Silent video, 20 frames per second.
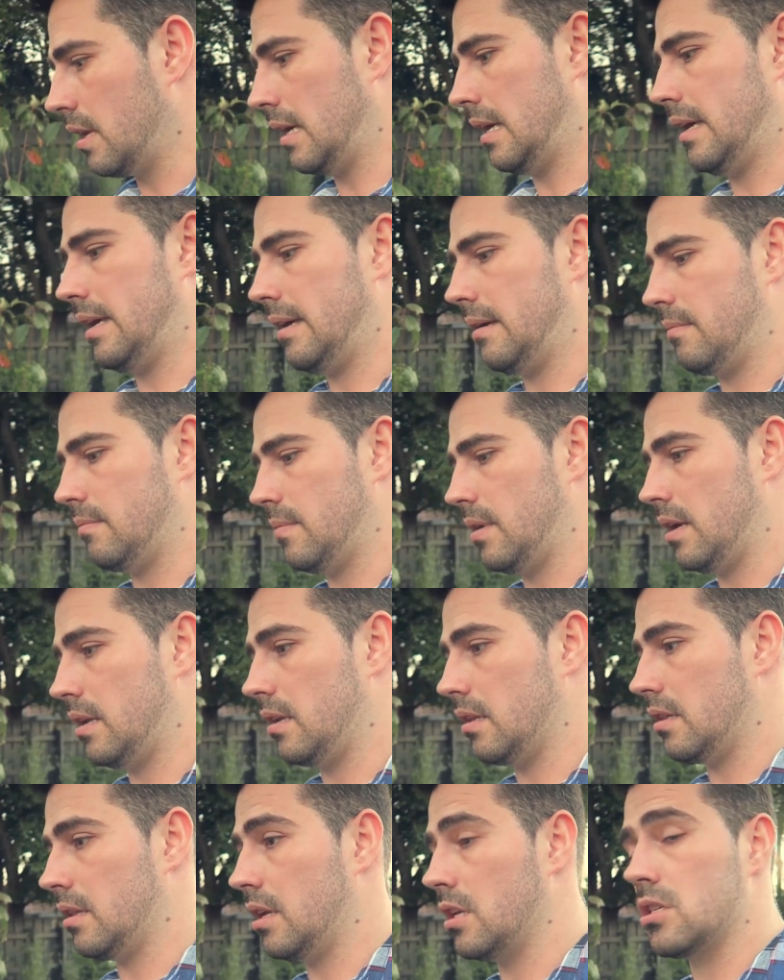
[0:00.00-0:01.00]
and
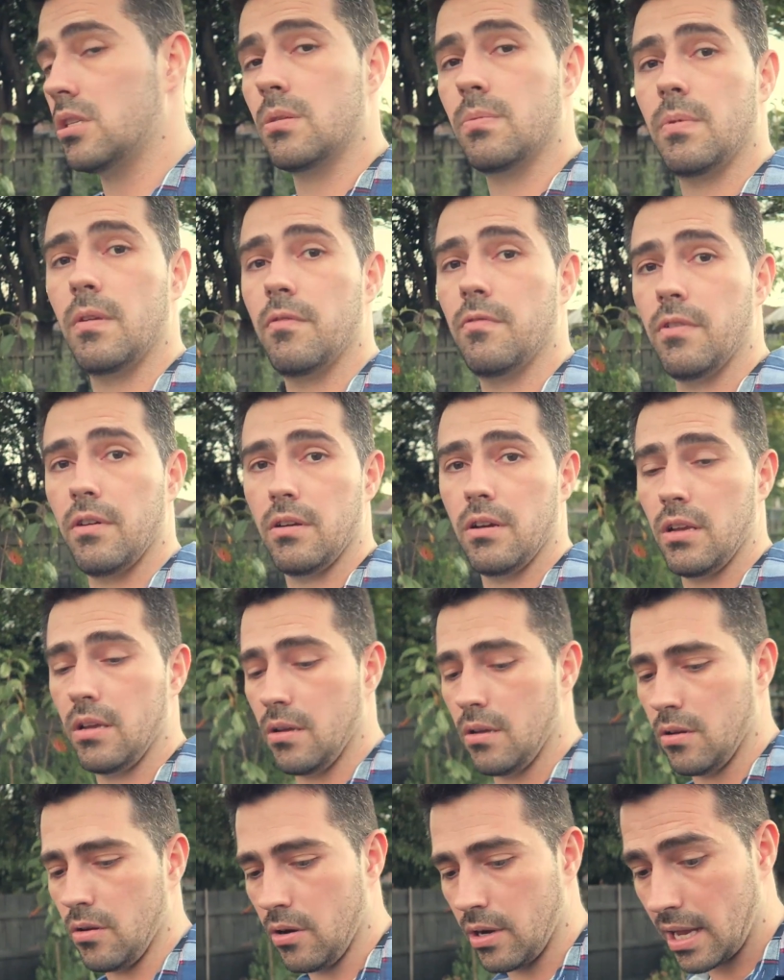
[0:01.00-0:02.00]
it needs to be
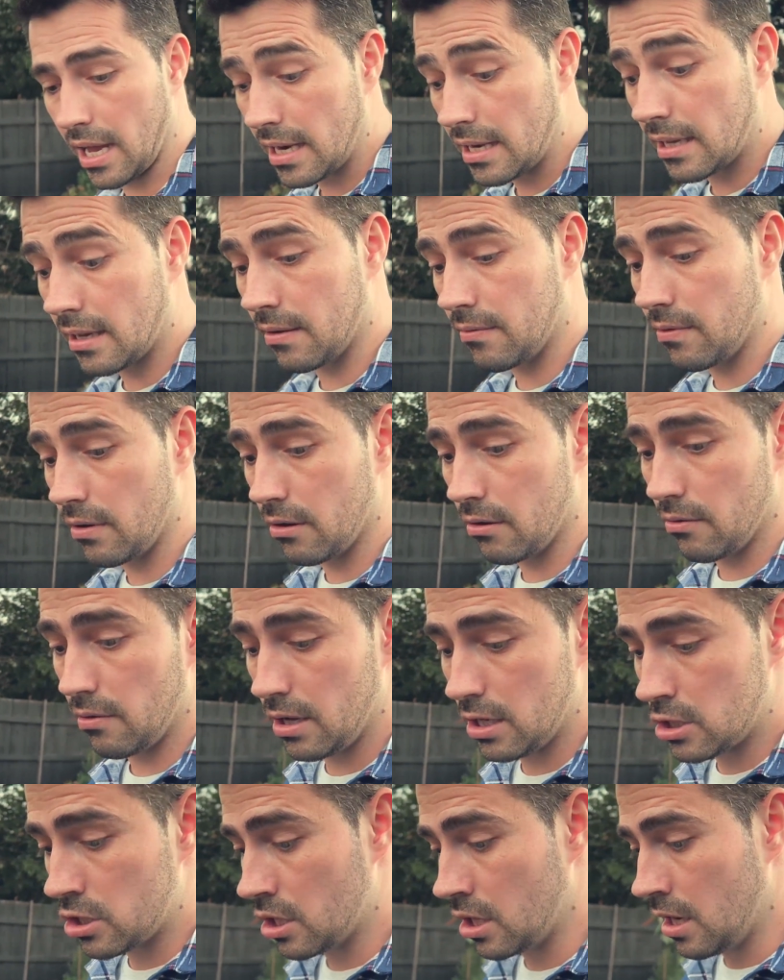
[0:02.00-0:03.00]
very organic and very
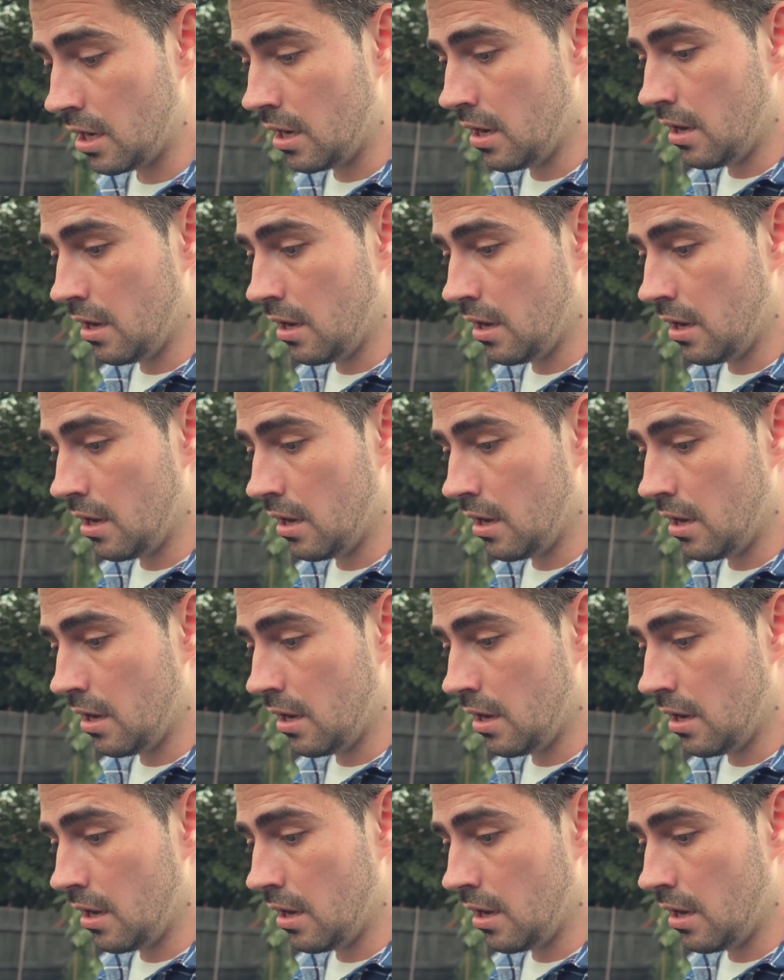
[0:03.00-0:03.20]
rich,